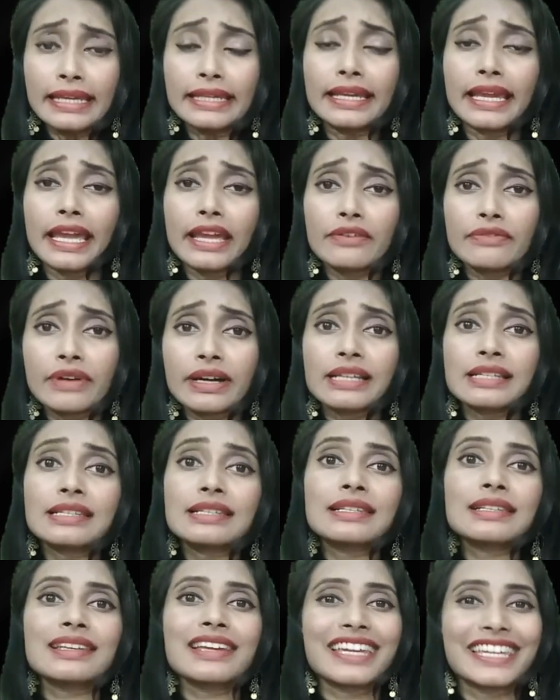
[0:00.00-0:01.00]
gave
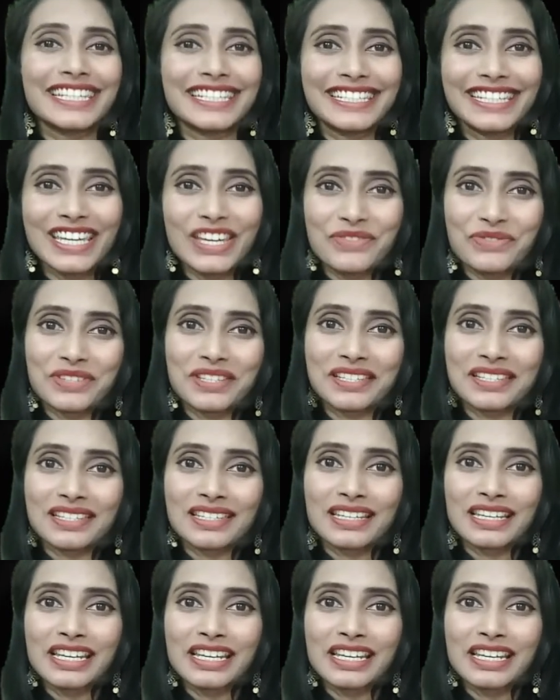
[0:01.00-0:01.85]
us gifts.